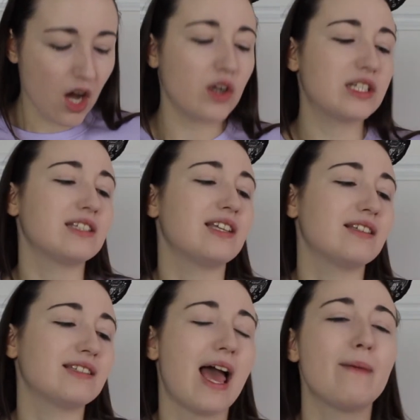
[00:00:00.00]
it does say
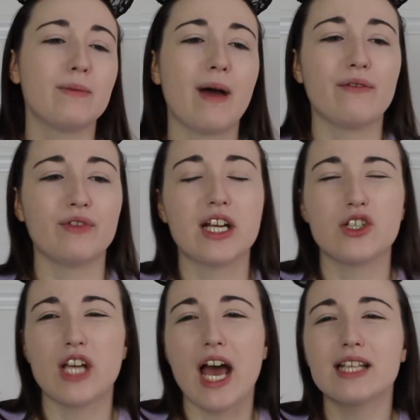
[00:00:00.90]
semi matte
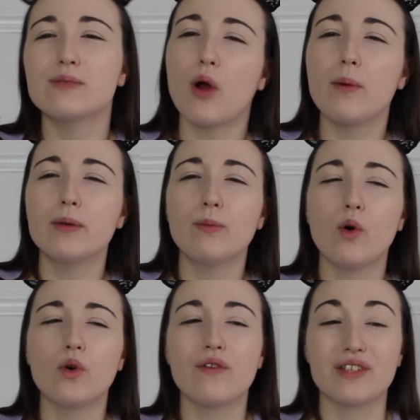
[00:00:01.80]
finish yeah it's probably
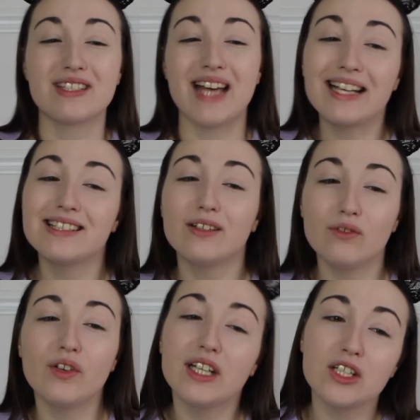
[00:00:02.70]
more of a
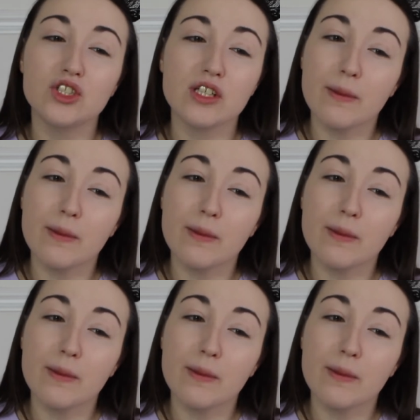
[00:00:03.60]
satin finish